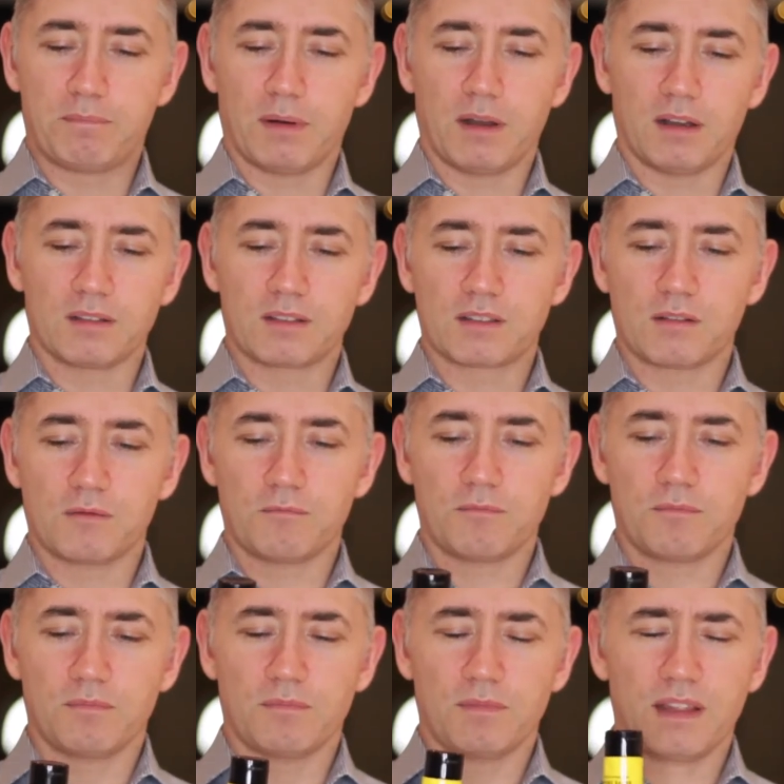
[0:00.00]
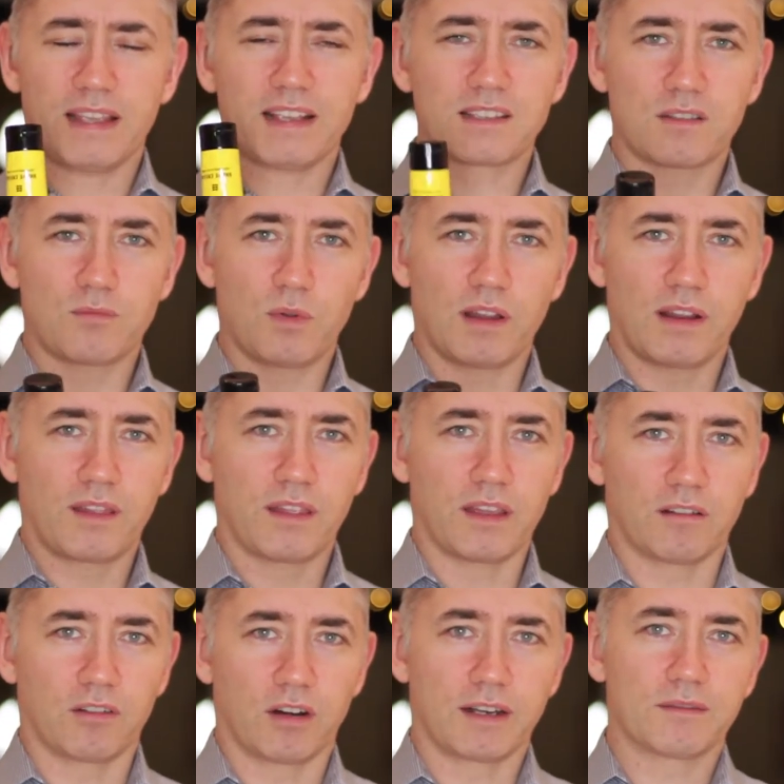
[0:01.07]
But here's the weird
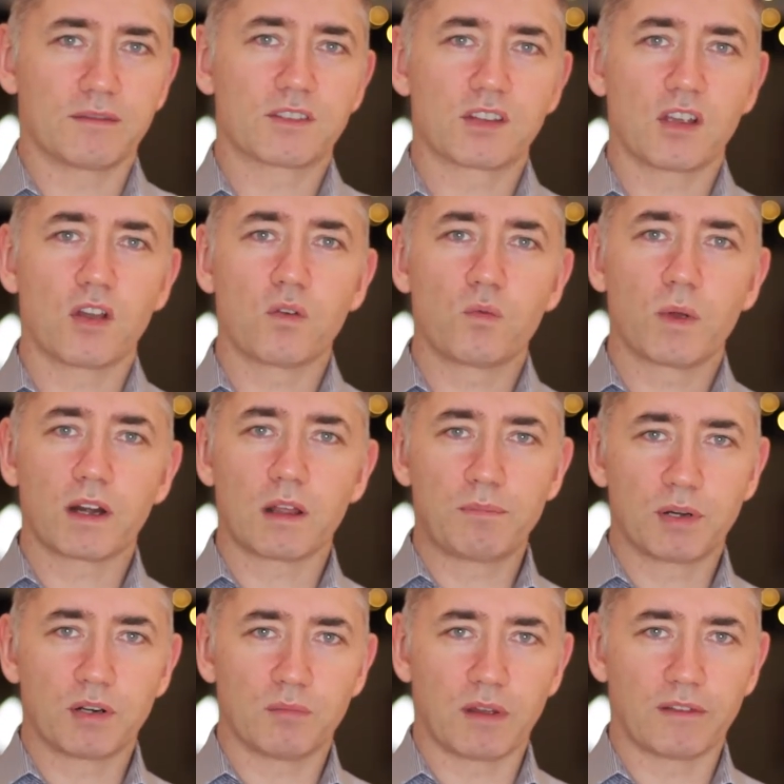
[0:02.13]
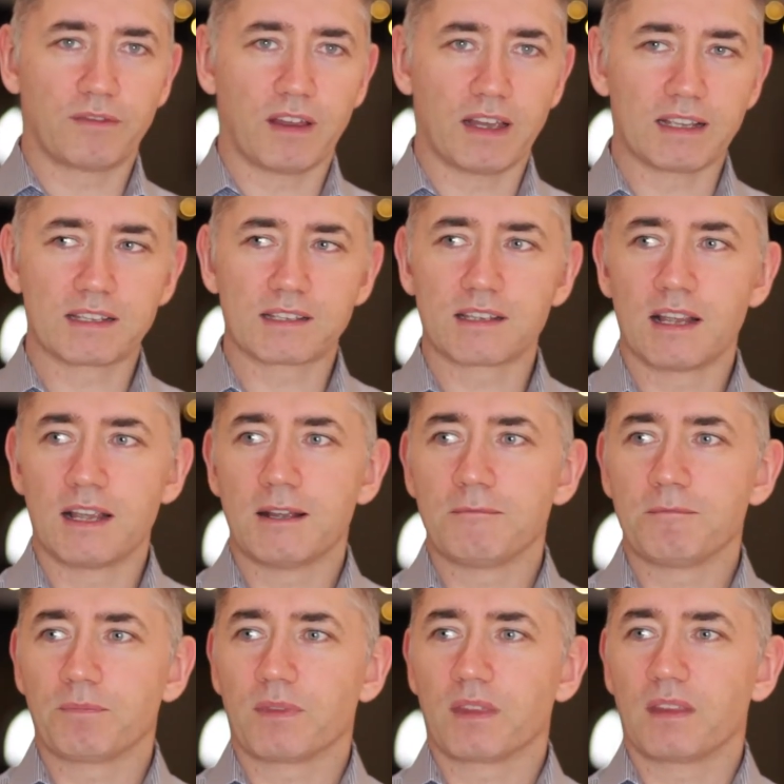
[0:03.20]
thing, right? So when I put it on my face,
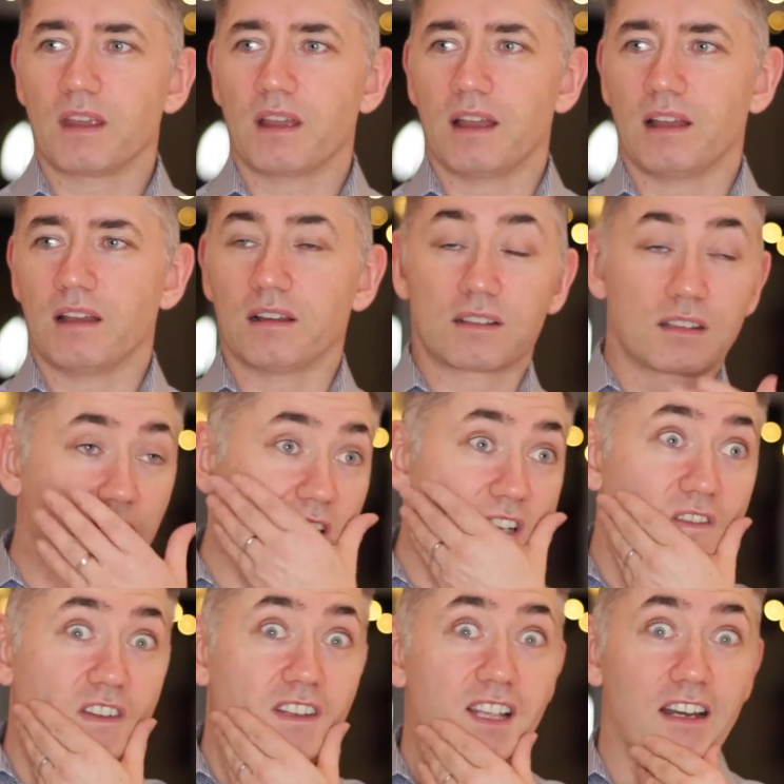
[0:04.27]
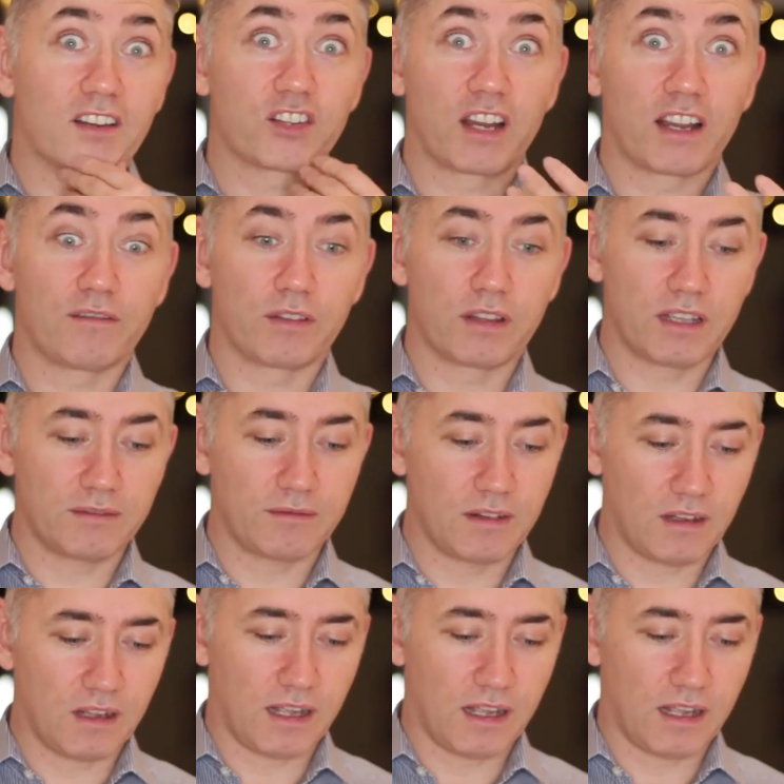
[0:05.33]
because I've just had a shave with it,